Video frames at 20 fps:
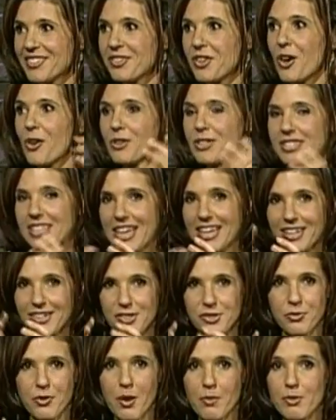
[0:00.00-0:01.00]
So to take
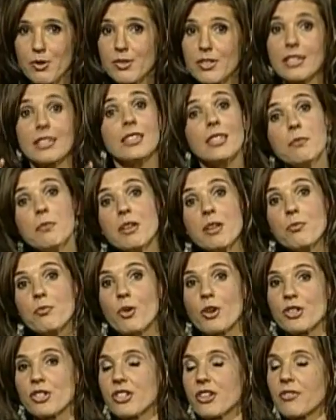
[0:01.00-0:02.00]
us from using a
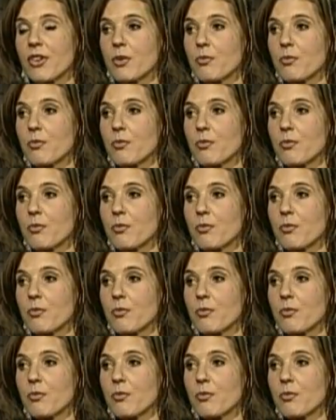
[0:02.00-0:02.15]
limited portion